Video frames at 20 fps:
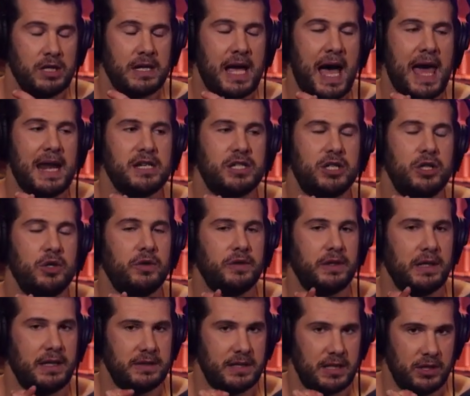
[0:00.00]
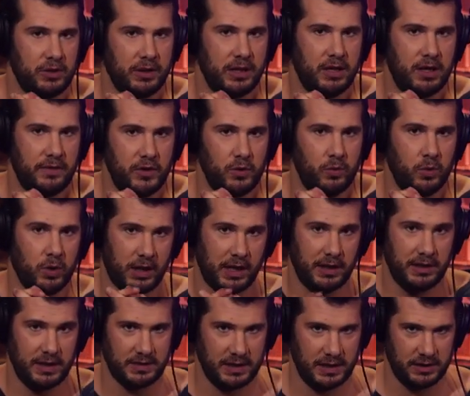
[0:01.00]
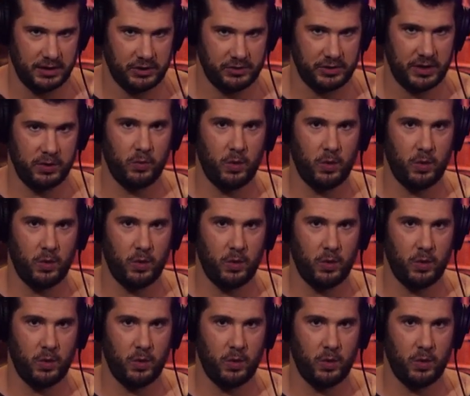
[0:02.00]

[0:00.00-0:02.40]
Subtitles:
kind of two things that you'll hear if you work in this industry.